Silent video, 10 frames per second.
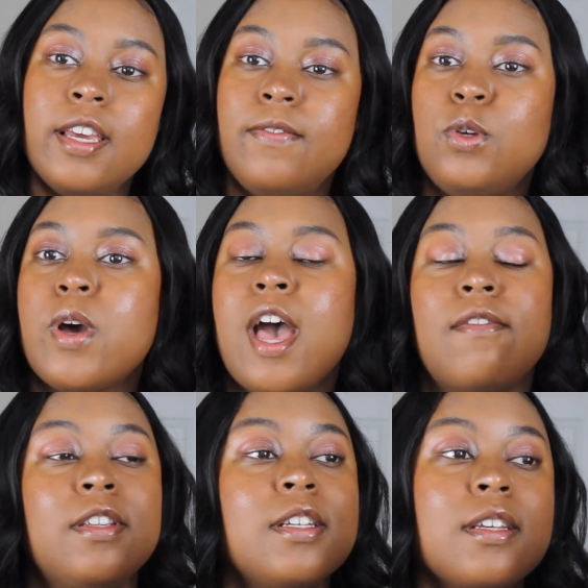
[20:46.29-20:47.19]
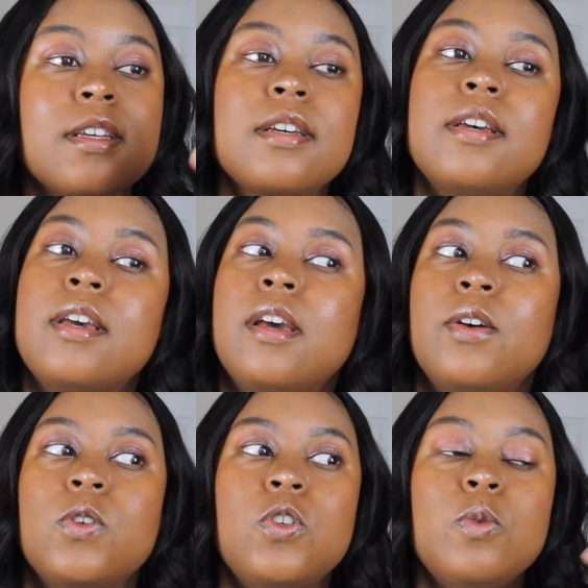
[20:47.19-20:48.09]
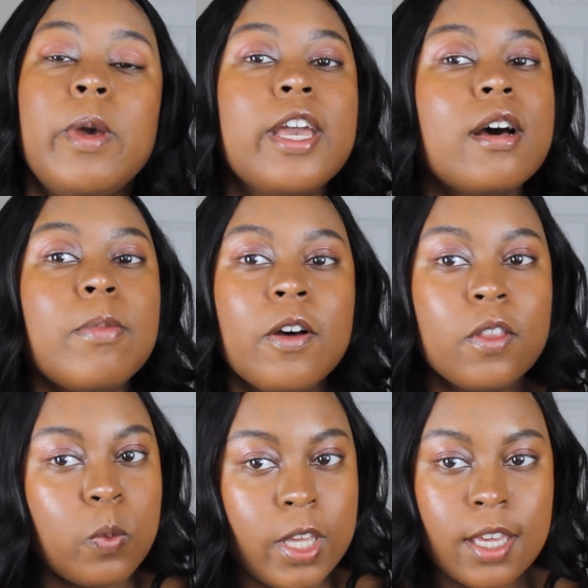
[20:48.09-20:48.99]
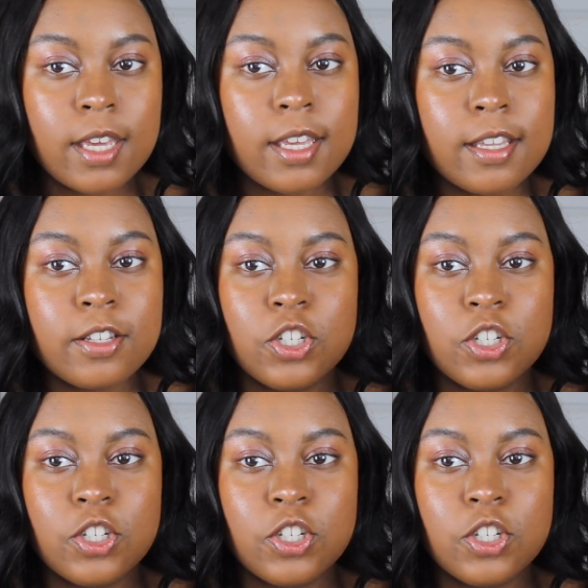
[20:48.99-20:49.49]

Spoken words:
If you have to do makeup on the weekend,